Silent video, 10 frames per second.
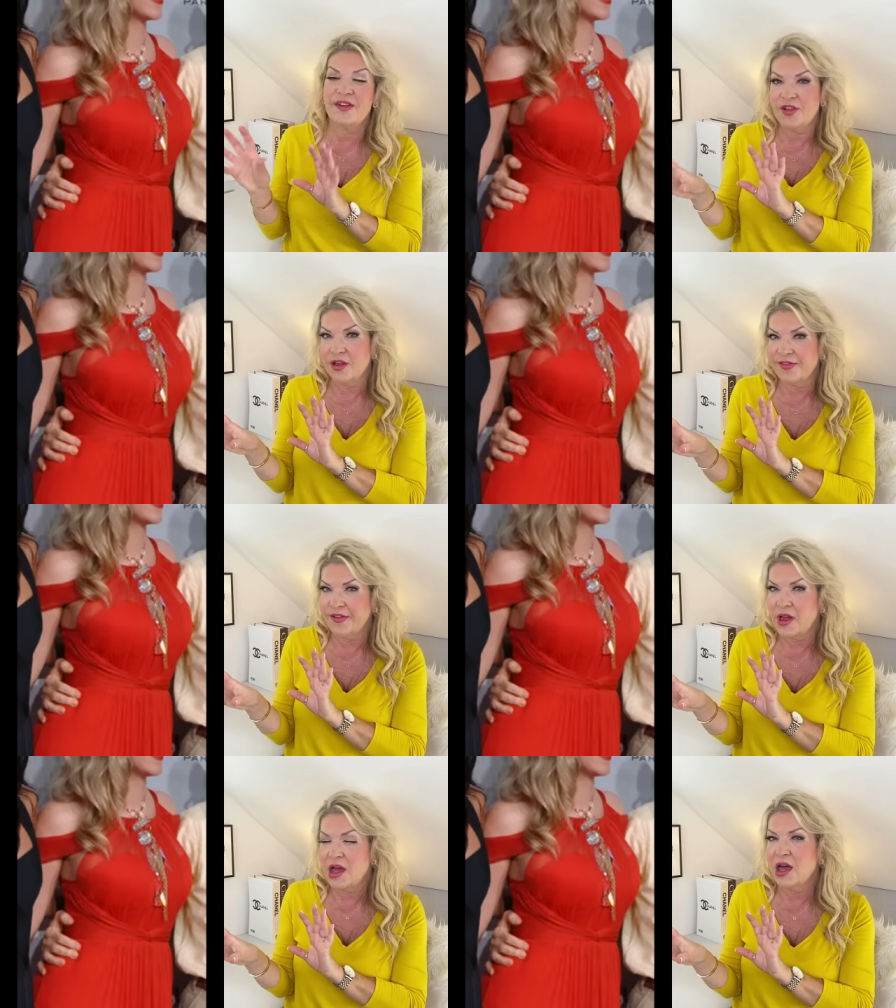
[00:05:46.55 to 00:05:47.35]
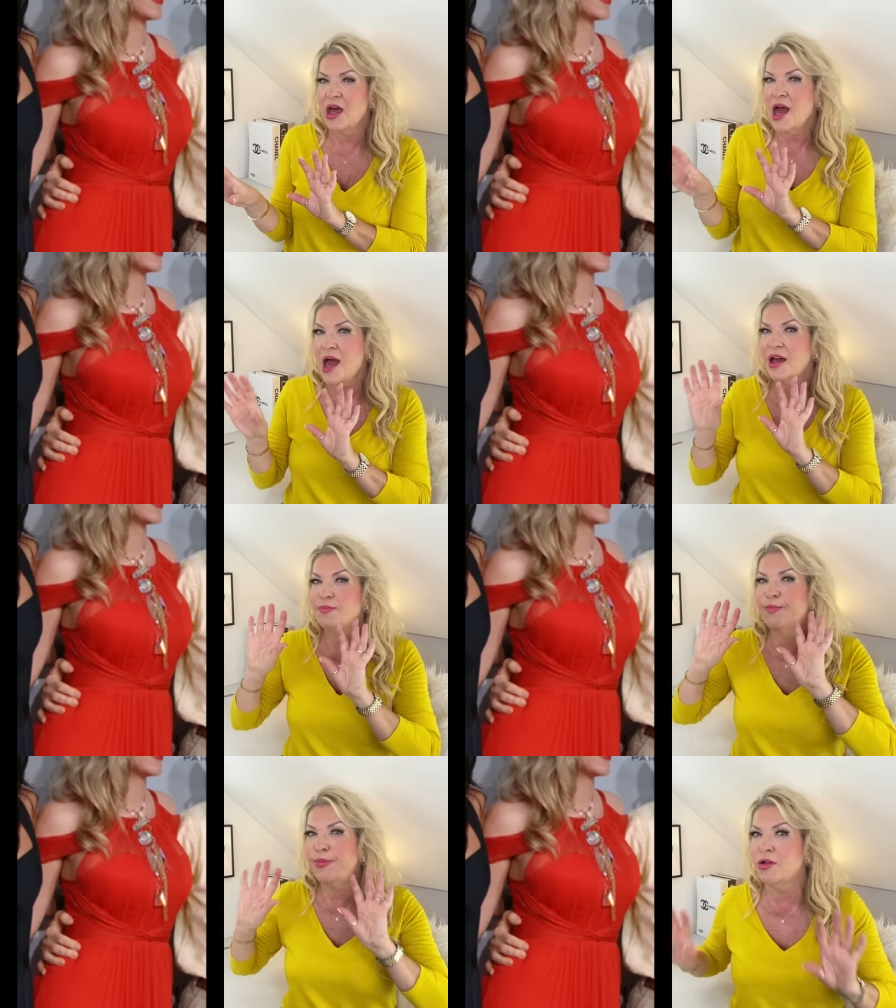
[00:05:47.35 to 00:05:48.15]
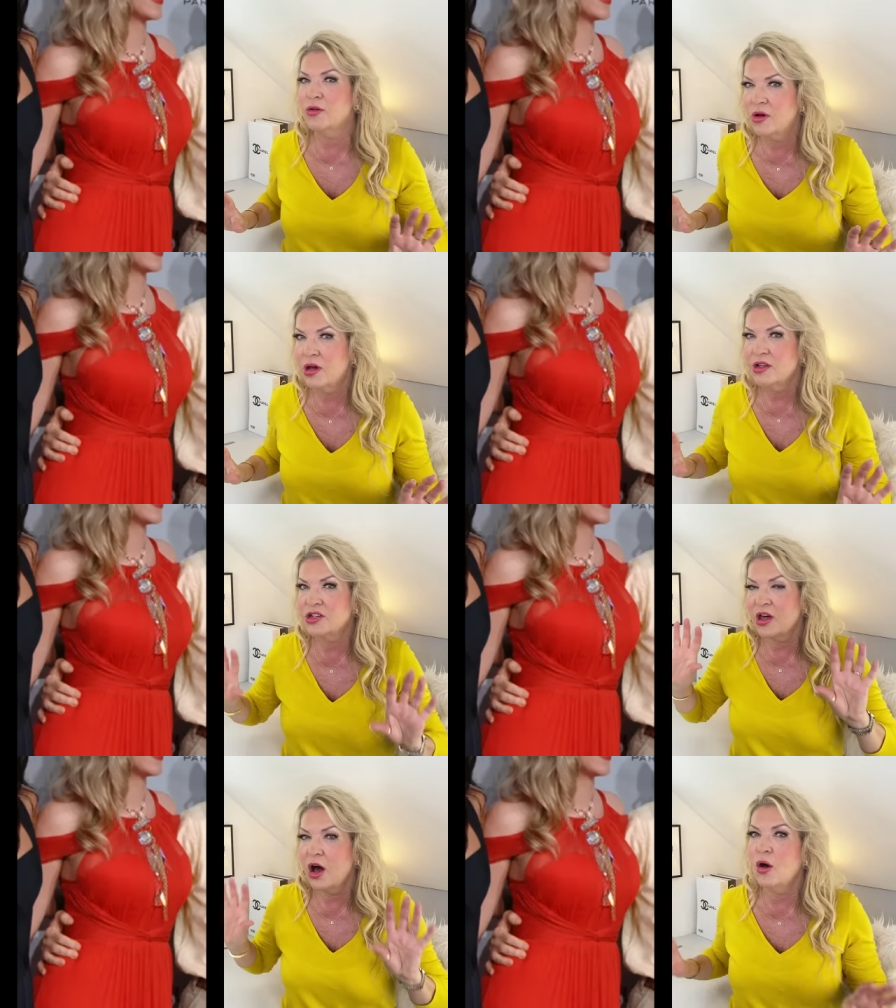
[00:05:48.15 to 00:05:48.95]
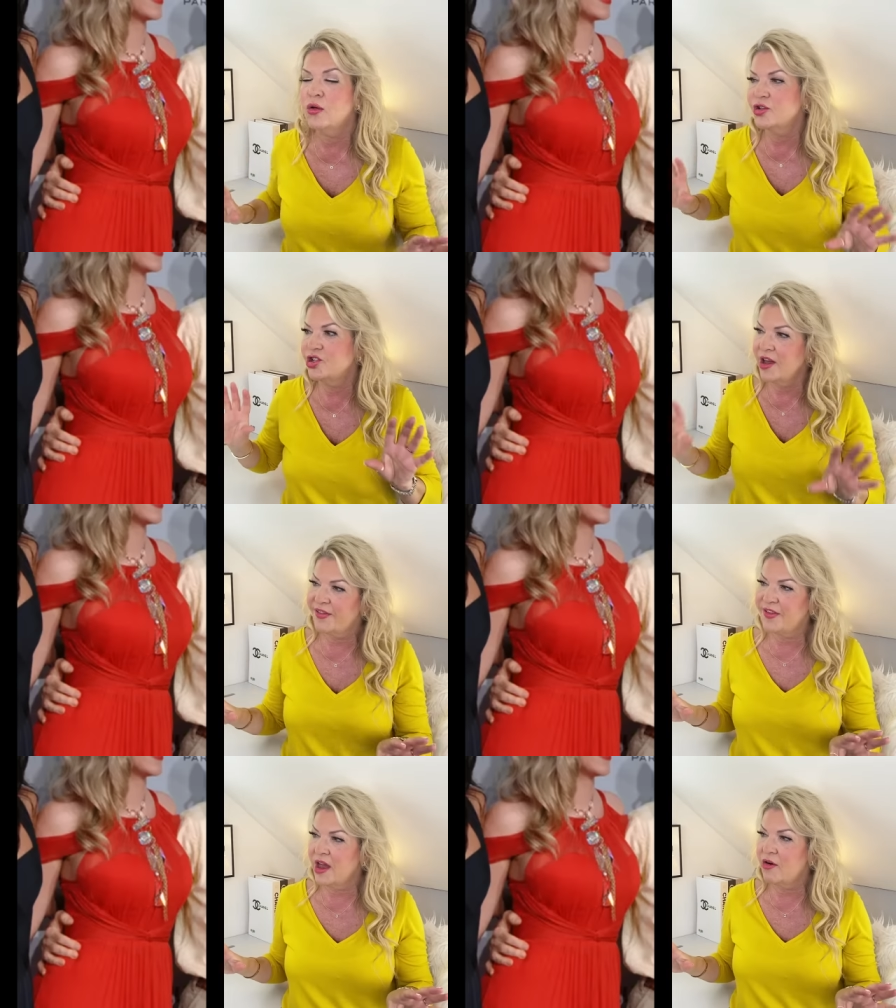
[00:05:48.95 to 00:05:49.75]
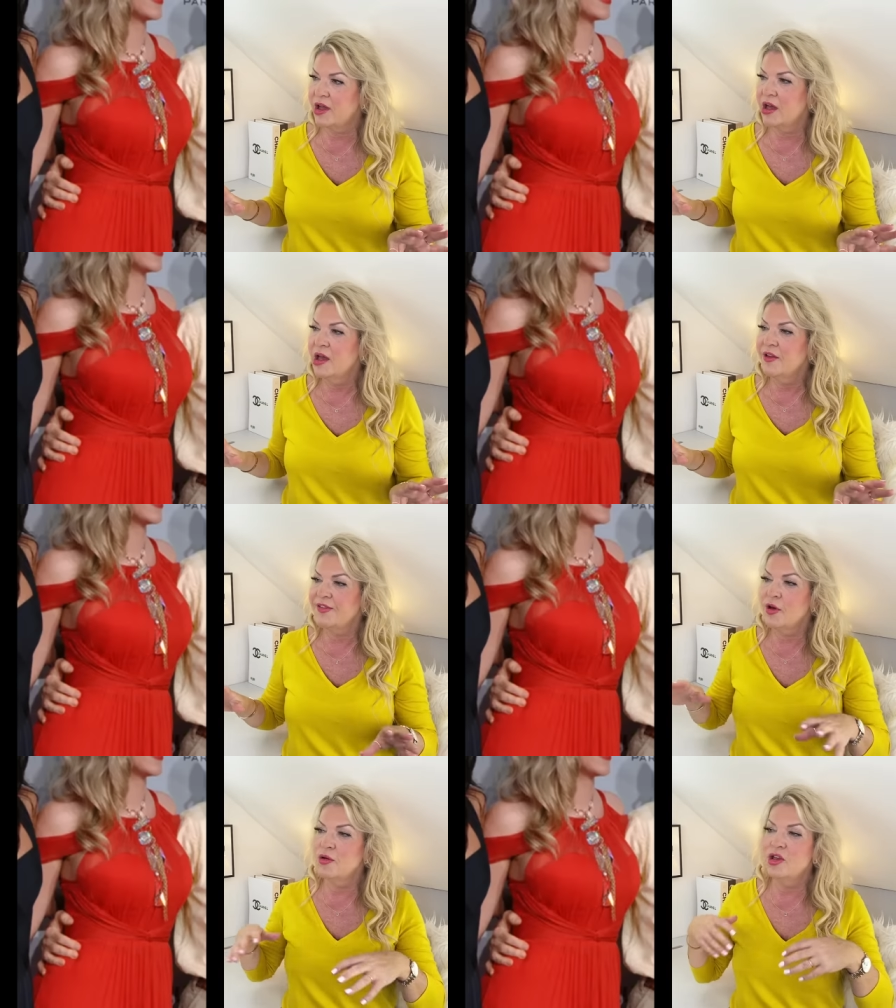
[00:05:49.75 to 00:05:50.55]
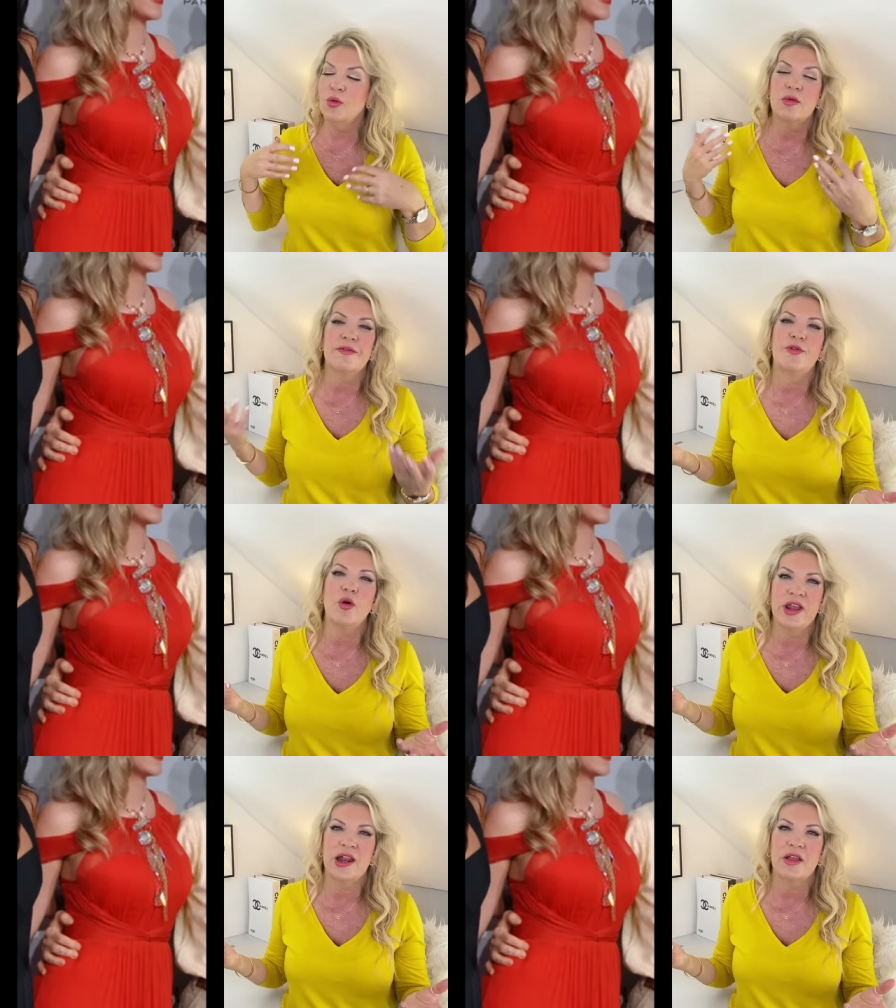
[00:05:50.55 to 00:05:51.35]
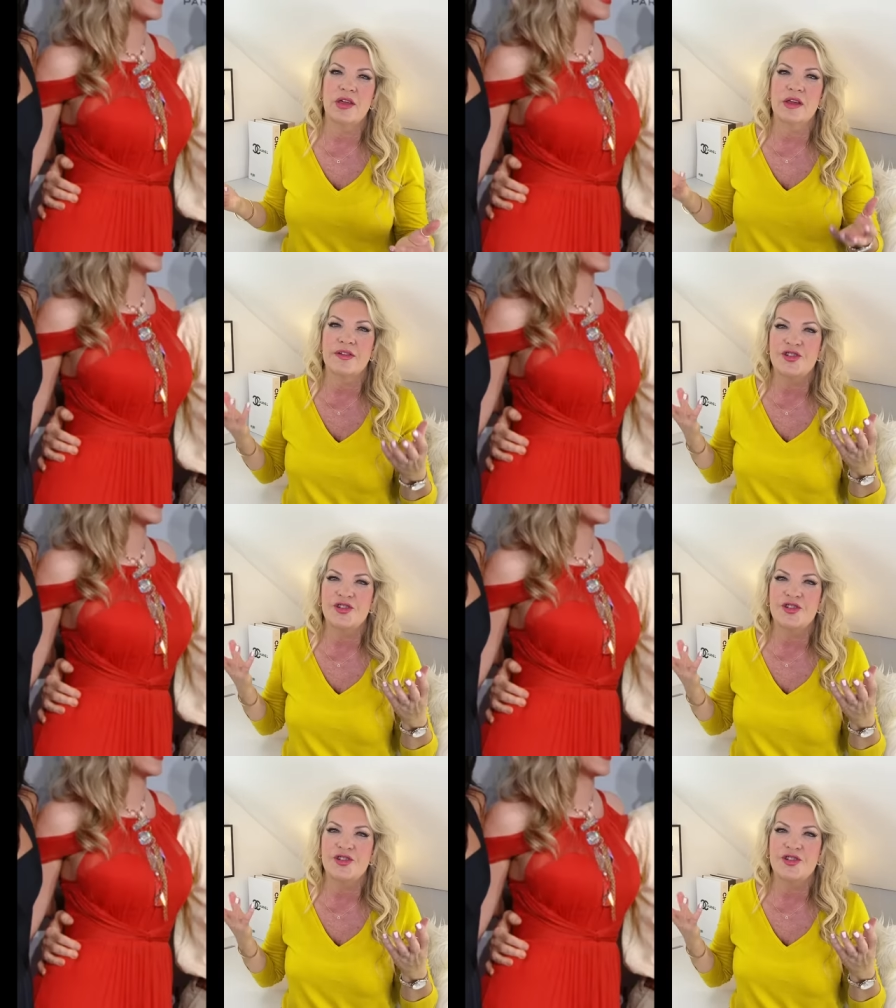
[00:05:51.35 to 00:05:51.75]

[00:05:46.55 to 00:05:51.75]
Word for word: as you can see here, add bulk to the whole chest area. So you want to avoid anything that's